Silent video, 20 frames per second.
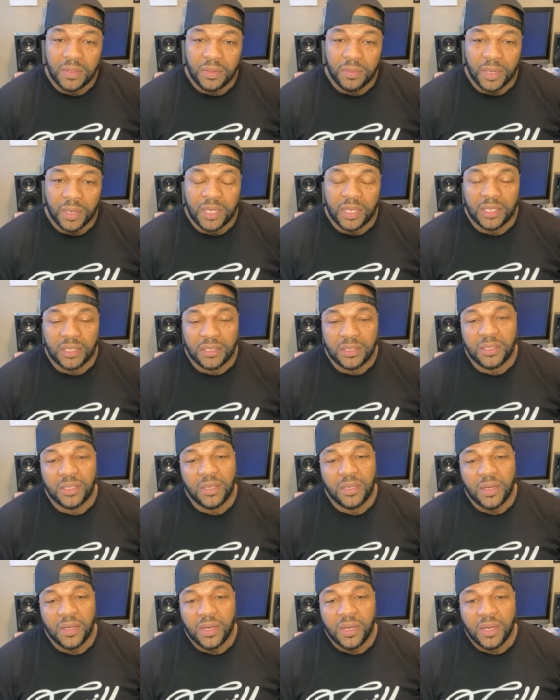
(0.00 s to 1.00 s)

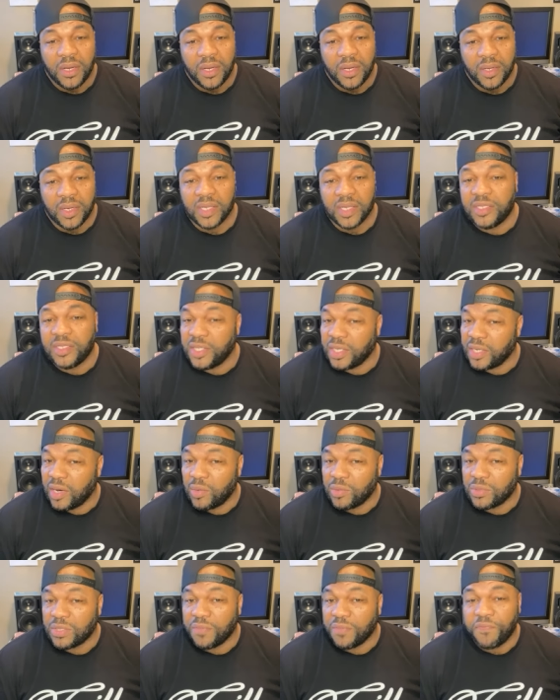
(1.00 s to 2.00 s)
because this shit
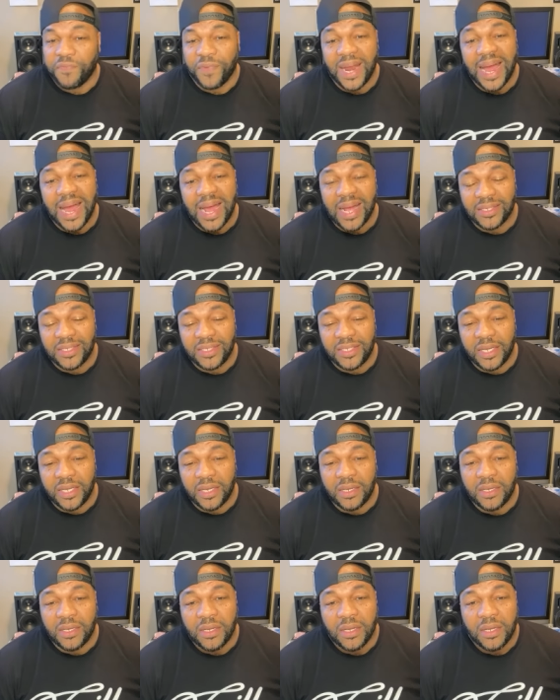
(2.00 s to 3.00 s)
on some fly shit,